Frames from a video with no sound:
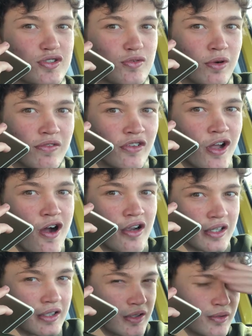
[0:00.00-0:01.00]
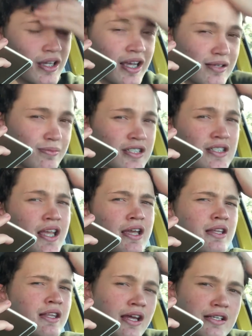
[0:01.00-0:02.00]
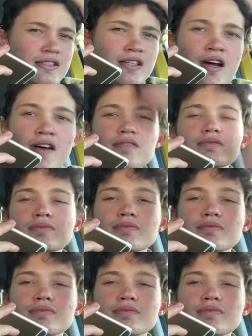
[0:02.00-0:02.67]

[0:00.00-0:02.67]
We're vlogging, you can't be saying that stuff.